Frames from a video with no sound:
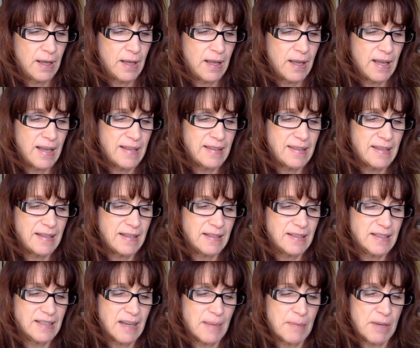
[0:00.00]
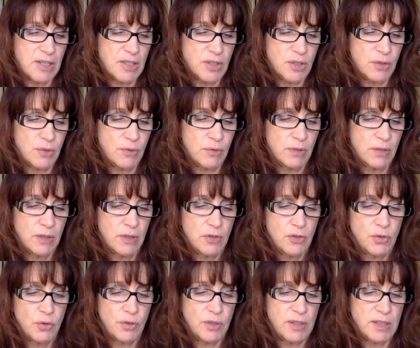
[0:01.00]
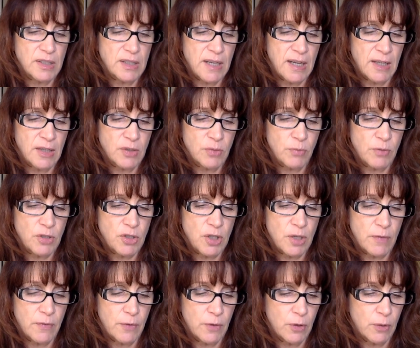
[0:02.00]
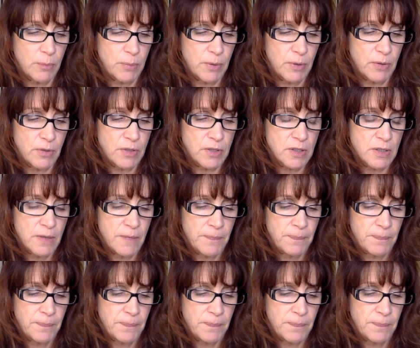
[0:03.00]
I think it's time I scoot. Julia stands, reaching for her purse.